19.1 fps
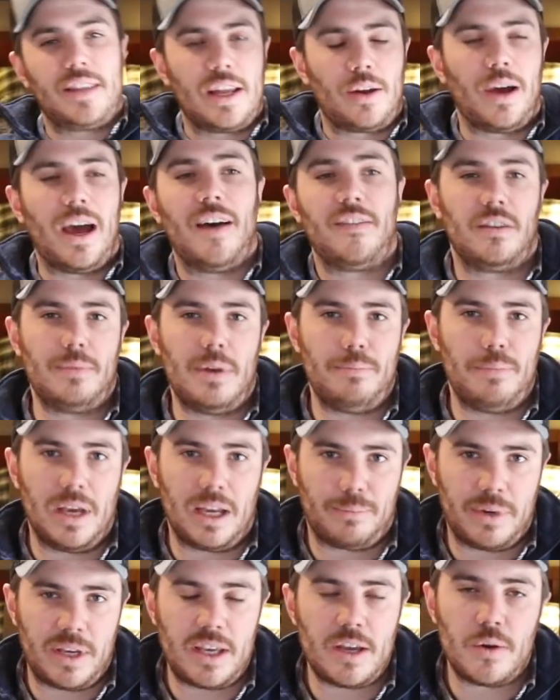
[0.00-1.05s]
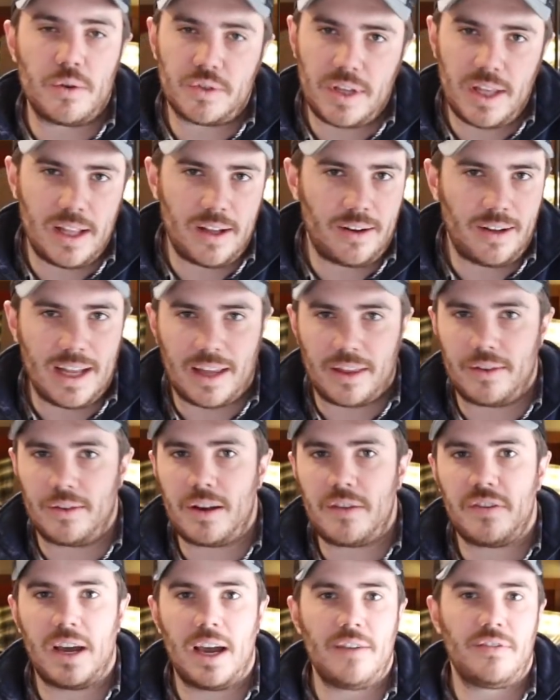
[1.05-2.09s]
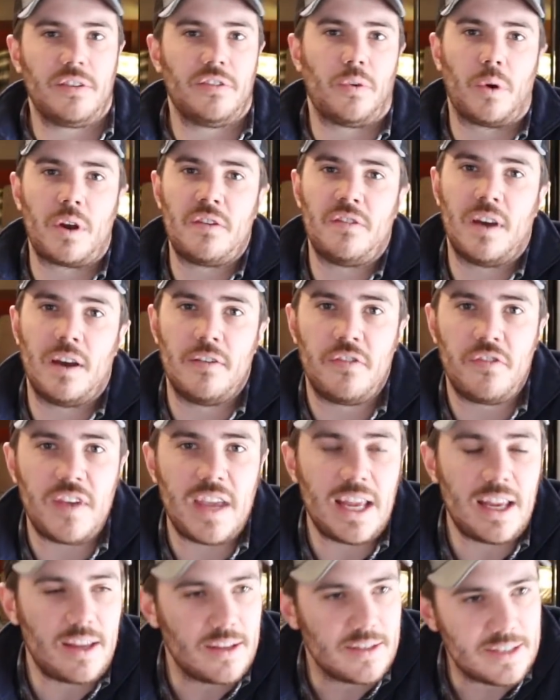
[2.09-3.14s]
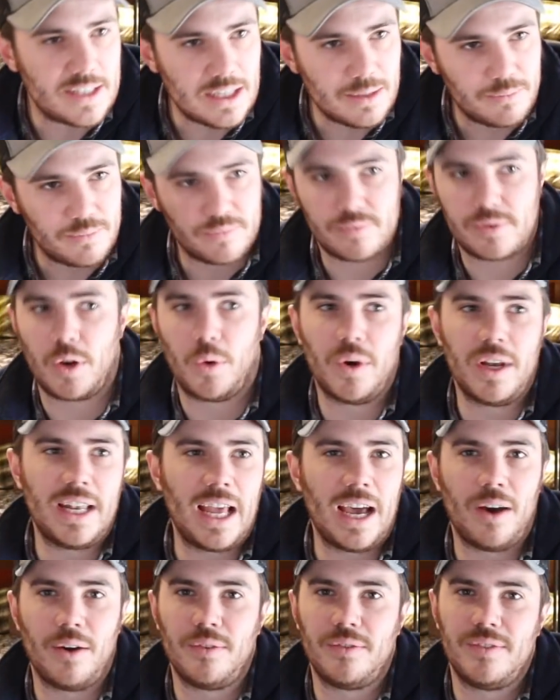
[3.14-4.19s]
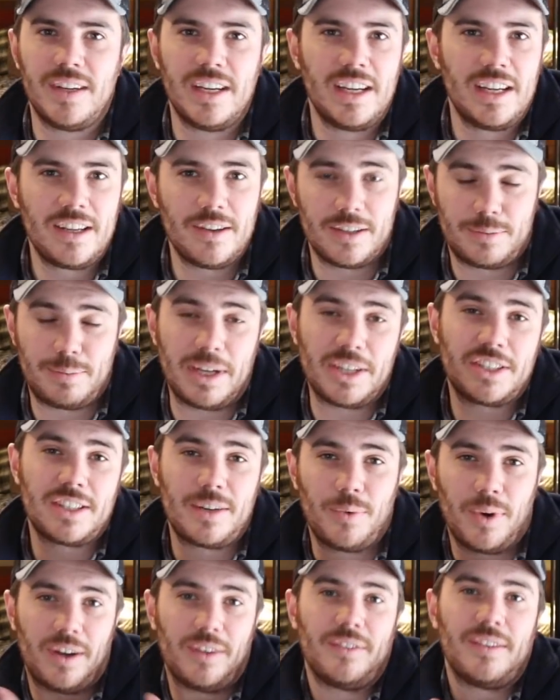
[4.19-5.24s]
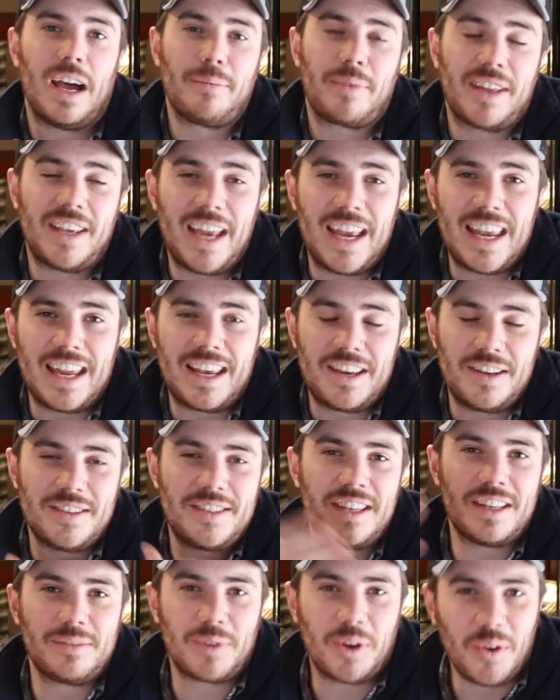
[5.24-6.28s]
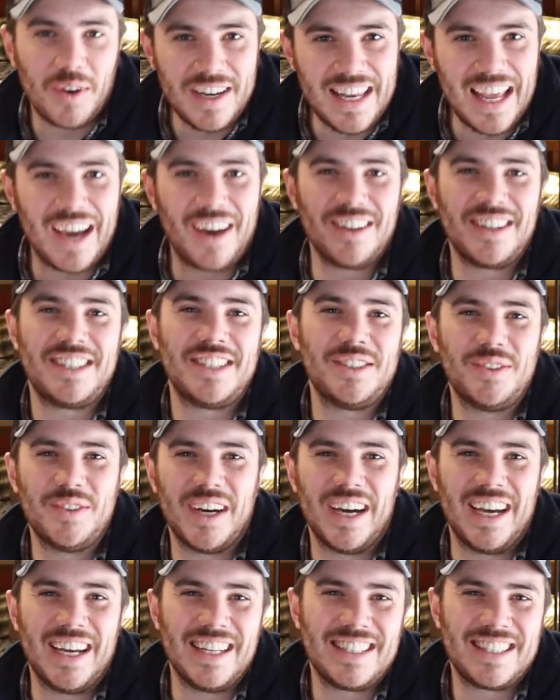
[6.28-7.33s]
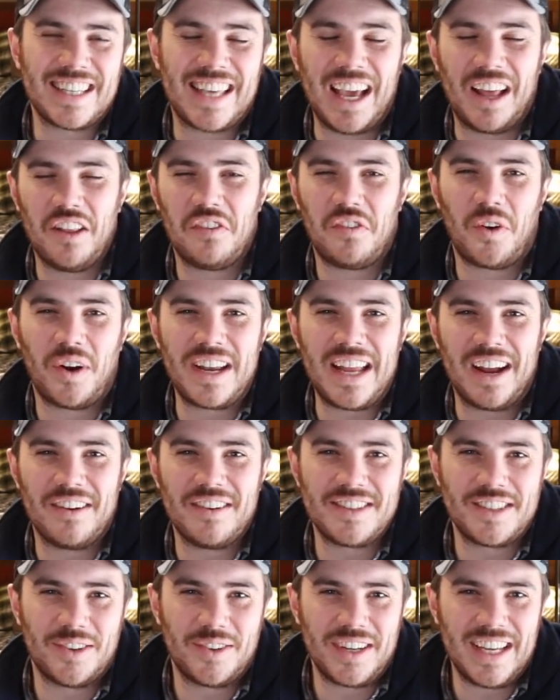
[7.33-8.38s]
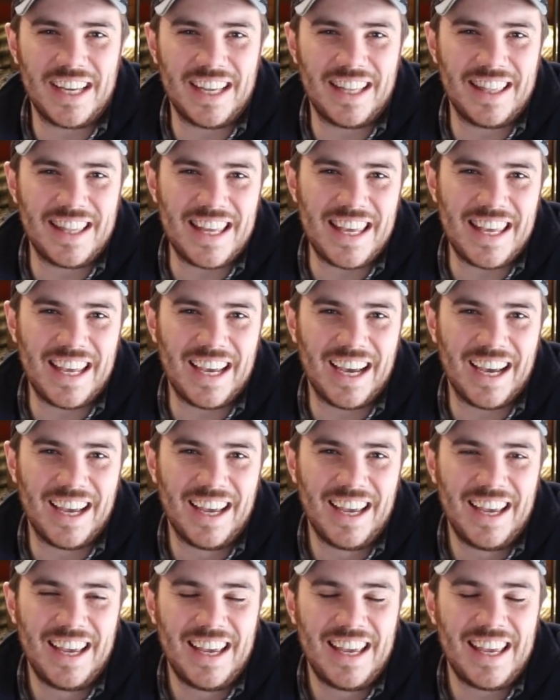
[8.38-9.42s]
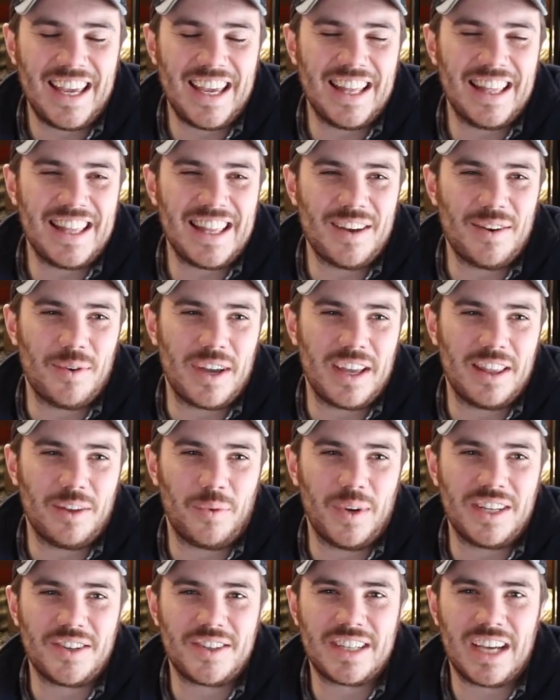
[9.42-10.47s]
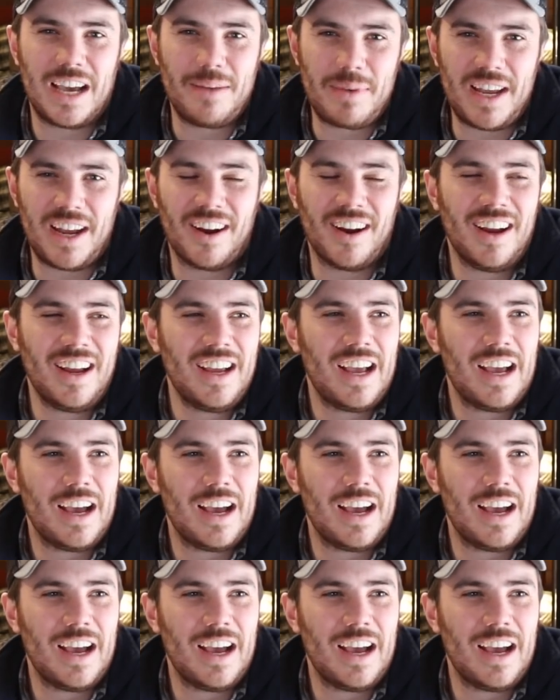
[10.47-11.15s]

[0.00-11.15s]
they don't have to be big, but usually they're like 35 to 45 feet. You see them going down, especially, well, I'm Canadian. You see them going down to California, Arizona in the winter time here